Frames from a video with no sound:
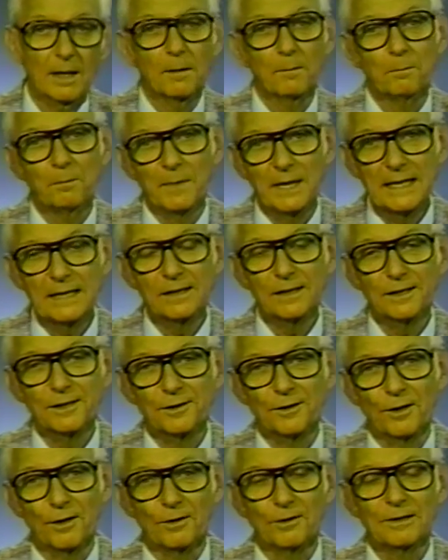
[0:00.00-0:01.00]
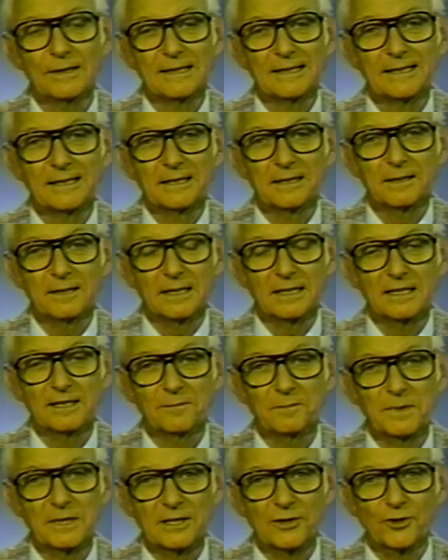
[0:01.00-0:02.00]
Mainly, though, they give
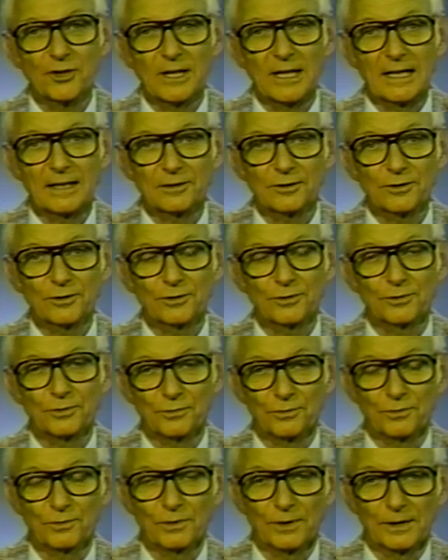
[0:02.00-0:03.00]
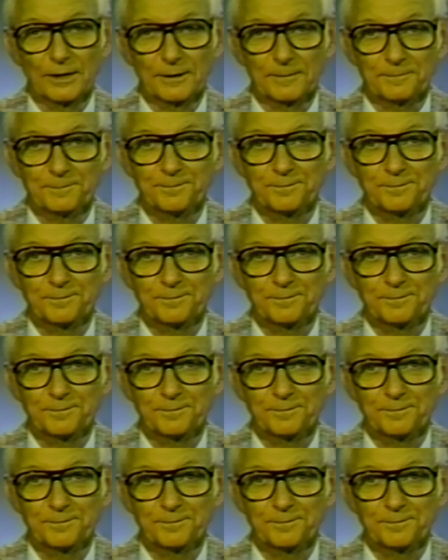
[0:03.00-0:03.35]
me a chance to